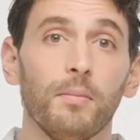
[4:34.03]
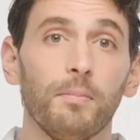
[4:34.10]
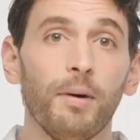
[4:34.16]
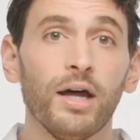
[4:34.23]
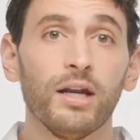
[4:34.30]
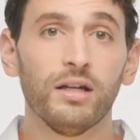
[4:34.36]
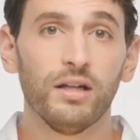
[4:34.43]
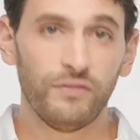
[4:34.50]

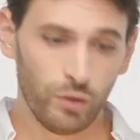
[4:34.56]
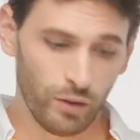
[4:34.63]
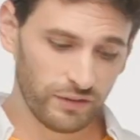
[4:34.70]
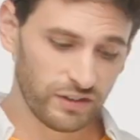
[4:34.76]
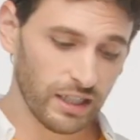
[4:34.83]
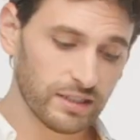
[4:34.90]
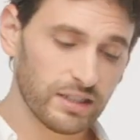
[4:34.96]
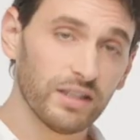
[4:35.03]
but if you have
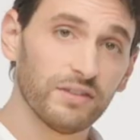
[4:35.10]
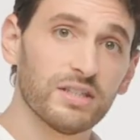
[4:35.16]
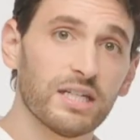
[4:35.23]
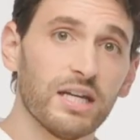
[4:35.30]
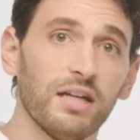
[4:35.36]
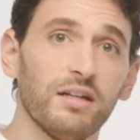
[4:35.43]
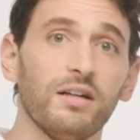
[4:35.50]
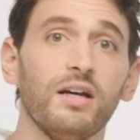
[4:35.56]
sensitive
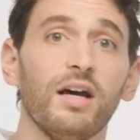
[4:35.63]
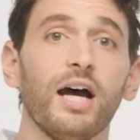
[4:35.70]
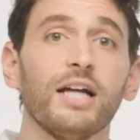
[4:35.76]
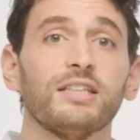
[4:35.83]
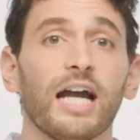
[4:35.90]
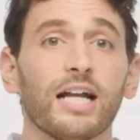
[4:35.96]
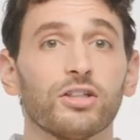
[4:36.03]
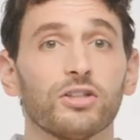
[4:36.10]
skin,
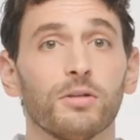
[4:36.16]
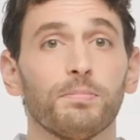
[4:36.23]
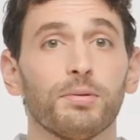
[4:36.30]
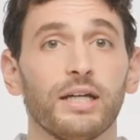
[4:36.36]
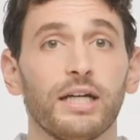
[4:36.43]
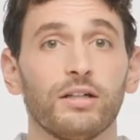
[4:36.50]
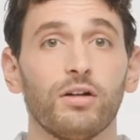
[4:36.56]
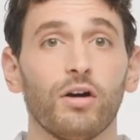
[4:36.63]
attach the
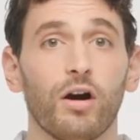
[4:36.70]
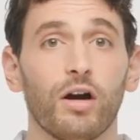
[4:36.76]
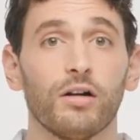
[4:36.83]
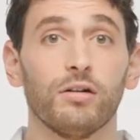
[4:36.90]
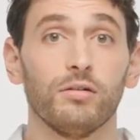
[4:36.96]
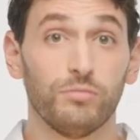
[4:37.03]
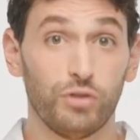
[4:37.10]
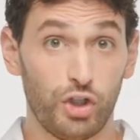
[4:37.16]
blade
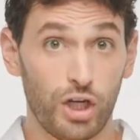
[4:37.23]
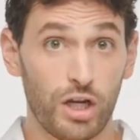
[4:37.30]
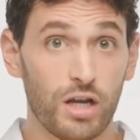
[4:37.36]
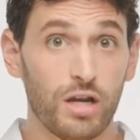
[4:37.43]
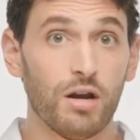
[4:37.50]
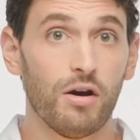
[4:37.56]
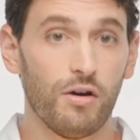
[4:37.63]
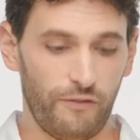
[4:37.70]
guard,
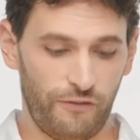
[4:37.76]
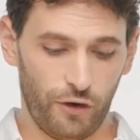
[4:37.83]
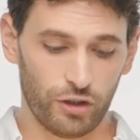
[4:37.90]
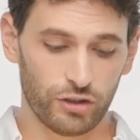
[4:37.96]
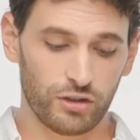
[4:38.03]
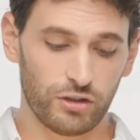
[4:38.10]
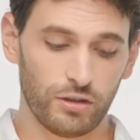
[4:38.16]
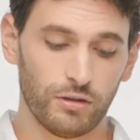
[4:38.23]
G,
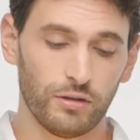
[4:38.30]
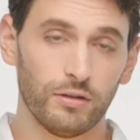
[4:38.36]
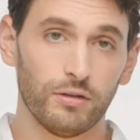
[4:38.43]
first.